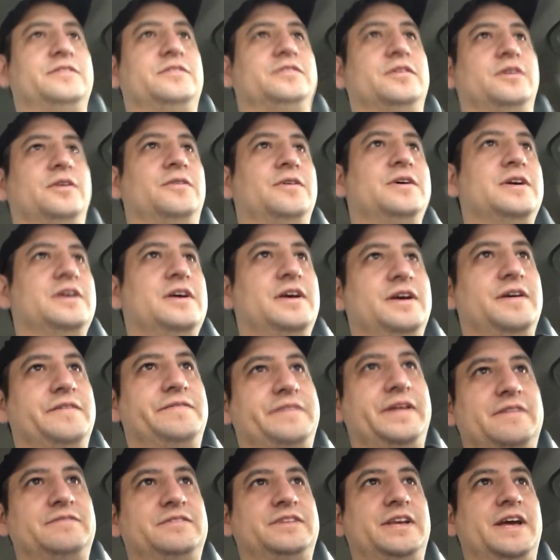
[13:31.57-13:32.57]
So if
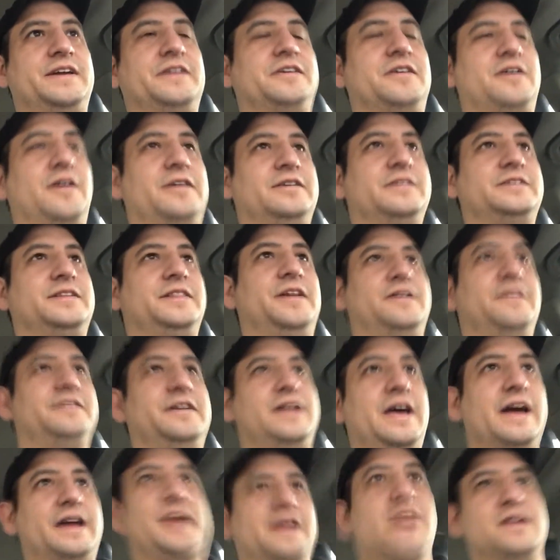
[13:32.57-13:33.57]
they have 10 cards in their
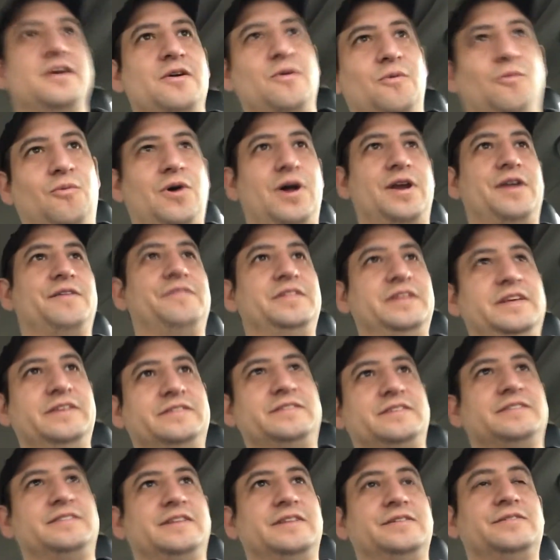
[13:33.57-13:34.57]
deck, one of these
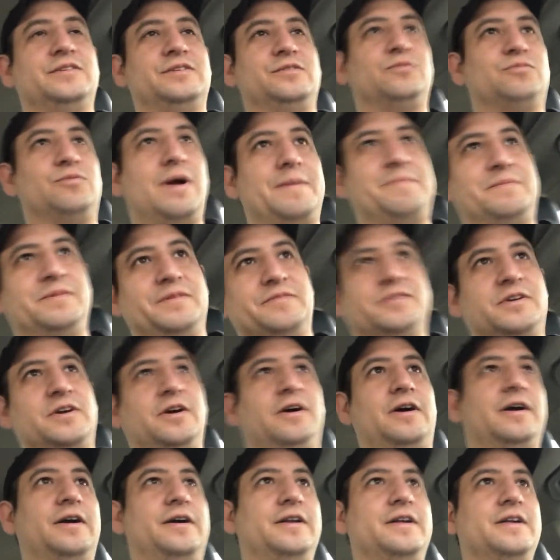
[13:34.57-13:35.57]
is this disruptive
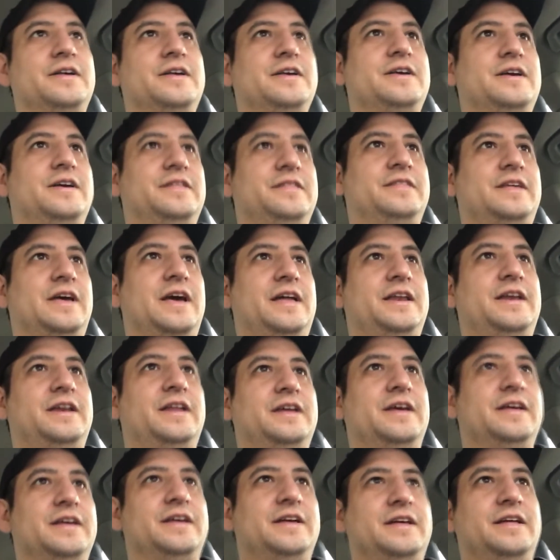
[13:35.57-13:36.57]
card, then
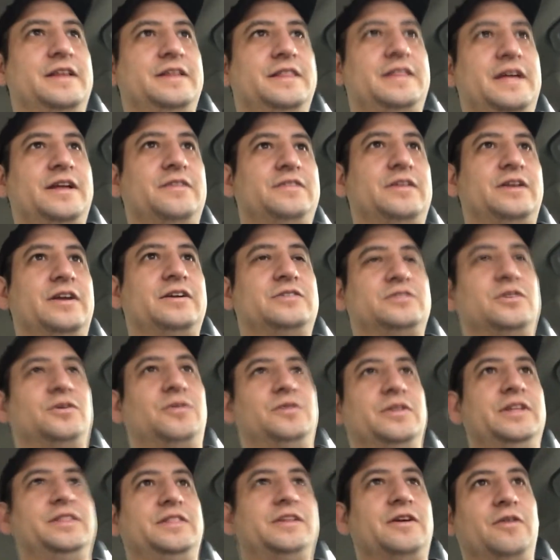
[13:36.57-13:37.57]
they're
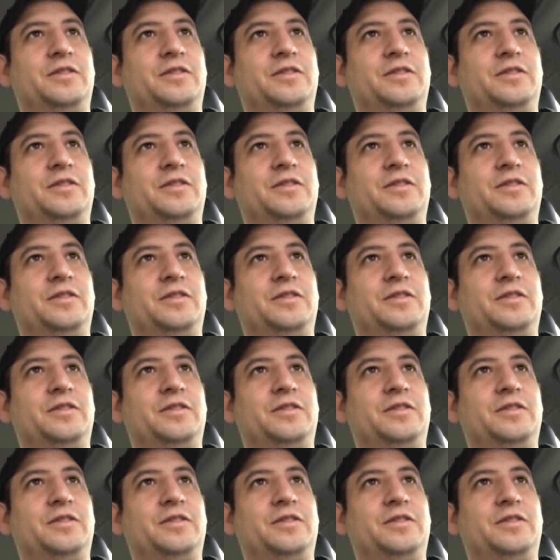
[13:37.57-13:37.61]
only